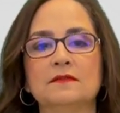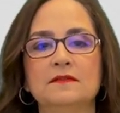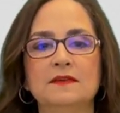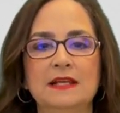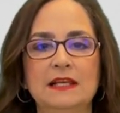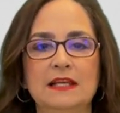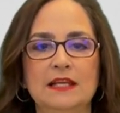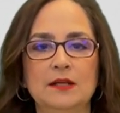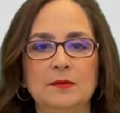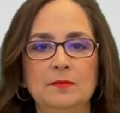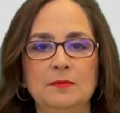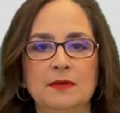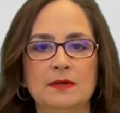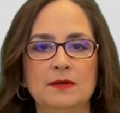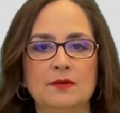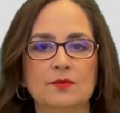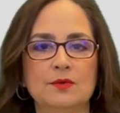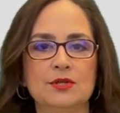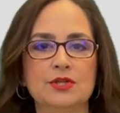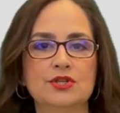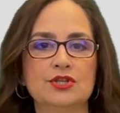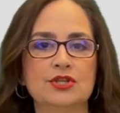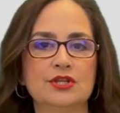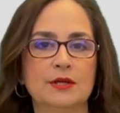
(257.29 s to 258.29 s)
Philippe
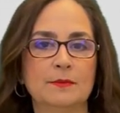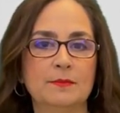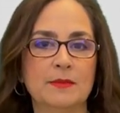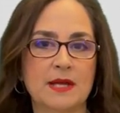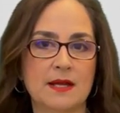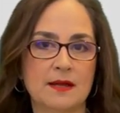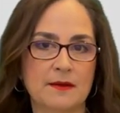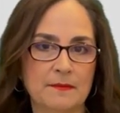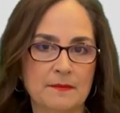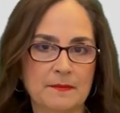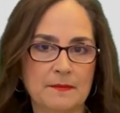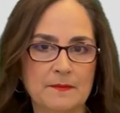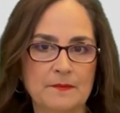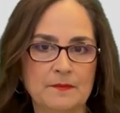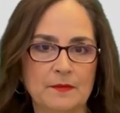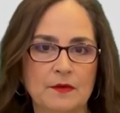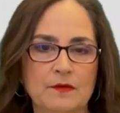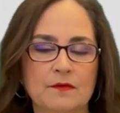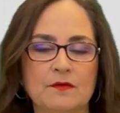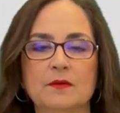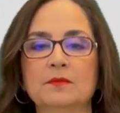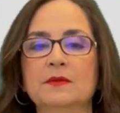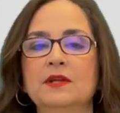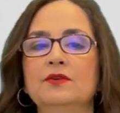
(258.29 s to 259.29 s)
Richebe
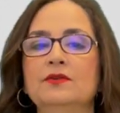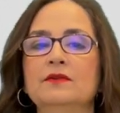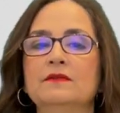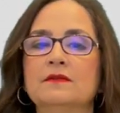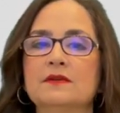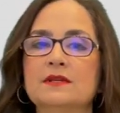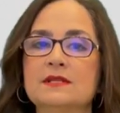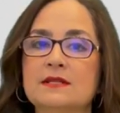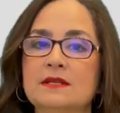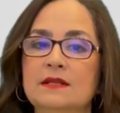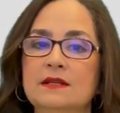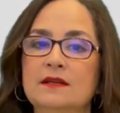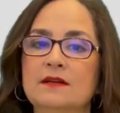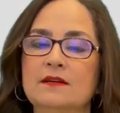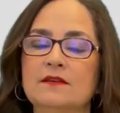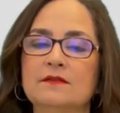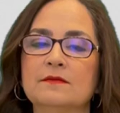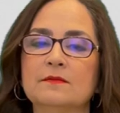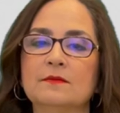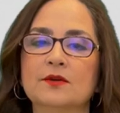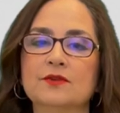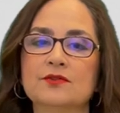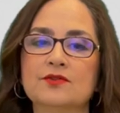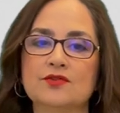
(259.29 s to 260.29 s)
from the University
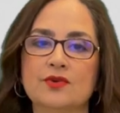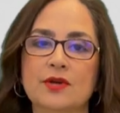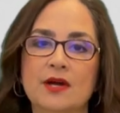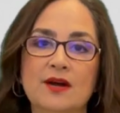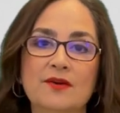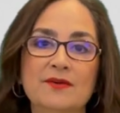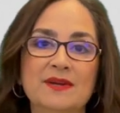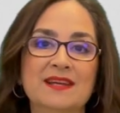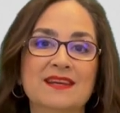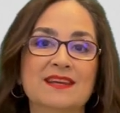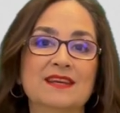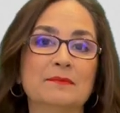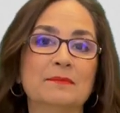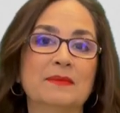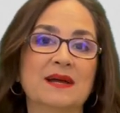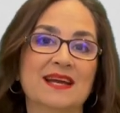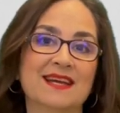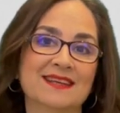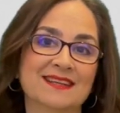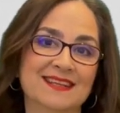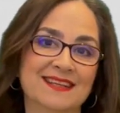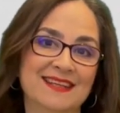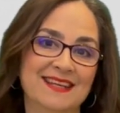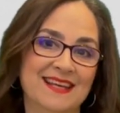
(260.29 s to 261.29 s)
of Montreal in
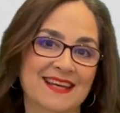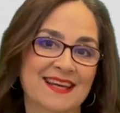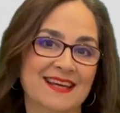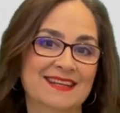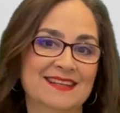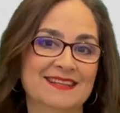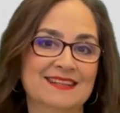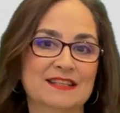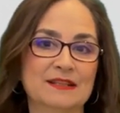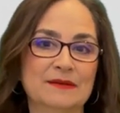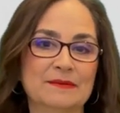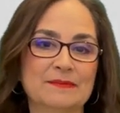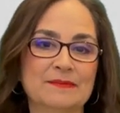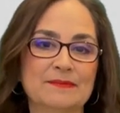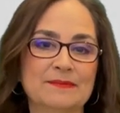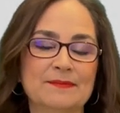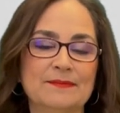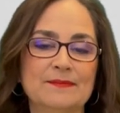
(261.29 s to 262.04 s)
Quebec, Canada.